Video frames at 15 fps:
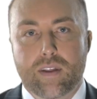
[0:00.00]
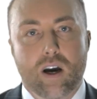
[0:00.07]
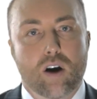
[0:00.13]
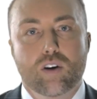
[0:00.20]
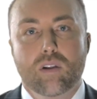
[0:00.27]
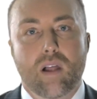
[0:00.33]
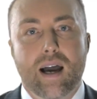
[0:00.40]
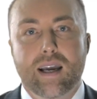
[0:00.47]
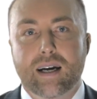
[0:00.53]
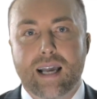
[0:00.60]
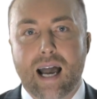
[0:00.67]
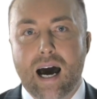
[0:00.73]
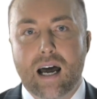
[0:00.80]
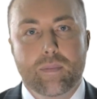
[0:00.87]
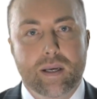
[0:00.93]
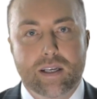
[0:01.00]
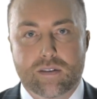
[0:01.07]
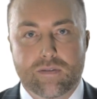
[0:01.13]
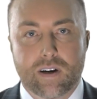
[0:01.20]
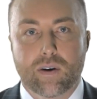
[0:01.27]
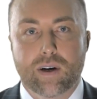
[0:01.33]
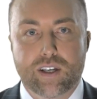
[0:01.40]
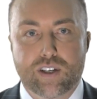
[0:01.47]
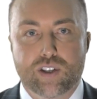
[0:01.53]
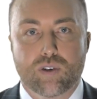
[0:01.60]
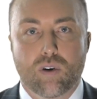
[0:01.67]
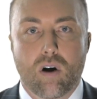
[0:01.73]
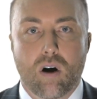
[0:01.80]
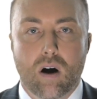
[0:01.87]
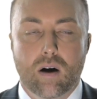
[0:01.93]
The underlying economy is very
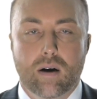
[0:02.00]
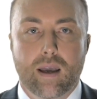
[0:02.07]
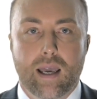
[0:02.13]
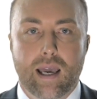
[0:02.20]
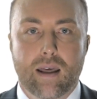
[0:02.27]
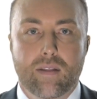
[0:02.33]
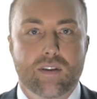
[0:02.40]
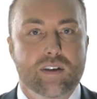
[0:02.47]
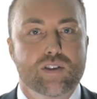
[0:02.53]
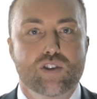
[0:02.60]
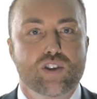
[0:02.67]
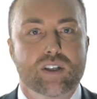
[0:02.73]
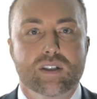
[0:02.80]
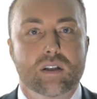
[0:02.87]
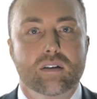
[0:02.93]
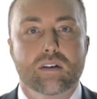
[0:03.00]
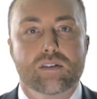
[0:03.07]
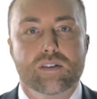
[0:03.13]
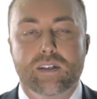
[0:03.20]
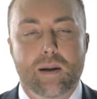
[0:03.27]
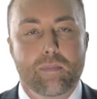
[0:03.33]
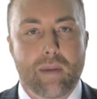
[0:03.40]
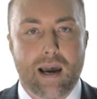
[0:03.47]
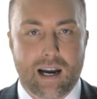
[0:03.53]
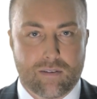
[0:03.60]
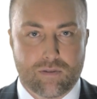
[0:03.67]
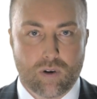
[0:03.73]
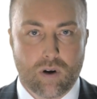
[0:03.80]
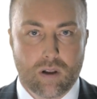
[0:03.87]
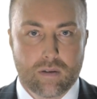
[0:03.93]
strong, and this is just a little setback
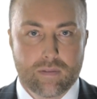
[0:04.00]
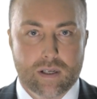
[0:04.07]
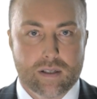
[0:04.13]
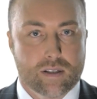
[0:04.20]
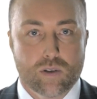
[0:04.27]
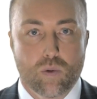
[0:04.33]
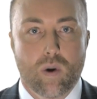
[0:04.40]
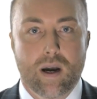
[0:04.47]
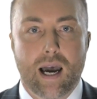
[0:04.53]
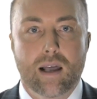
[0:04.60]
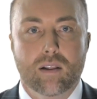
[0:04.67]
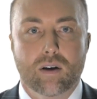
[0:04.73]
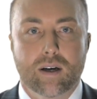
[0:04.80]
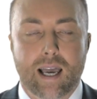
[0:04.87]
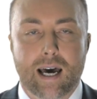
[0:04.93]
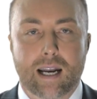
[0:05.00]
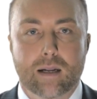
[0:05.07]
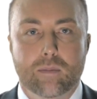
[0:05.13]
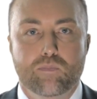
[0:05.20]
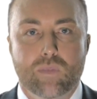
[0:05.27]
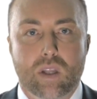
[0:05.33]
for all of us, is the way I look at it.